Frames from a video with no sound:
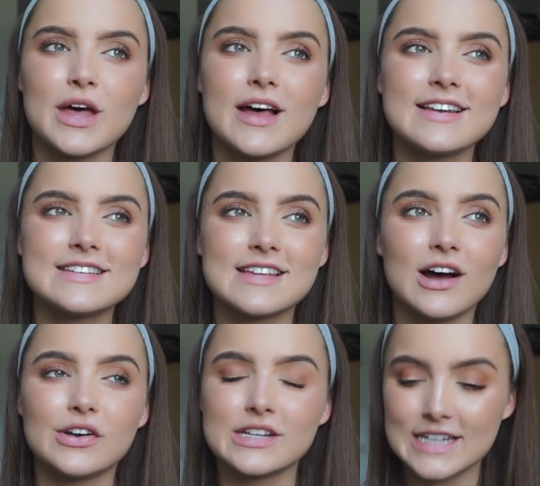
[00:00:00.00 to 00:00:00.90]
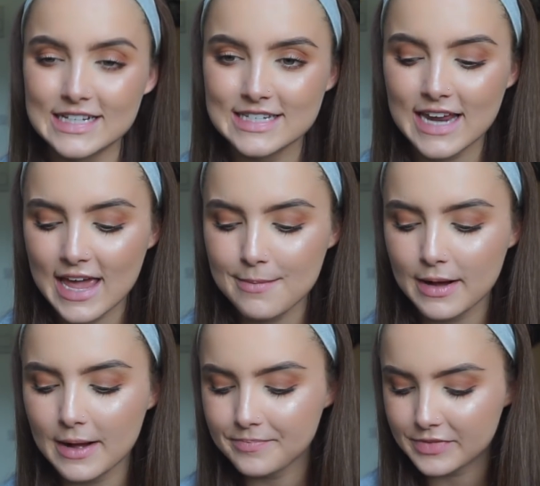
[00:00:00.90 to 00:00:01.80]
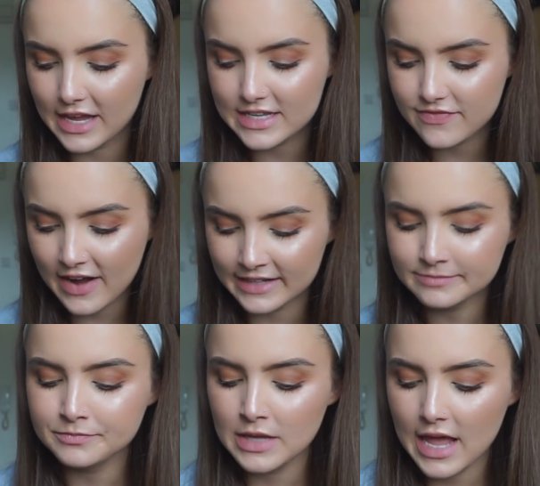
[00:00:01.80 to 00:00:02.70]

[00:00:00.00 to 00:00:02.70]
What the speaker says: Early start on a Saturday, but it's fine.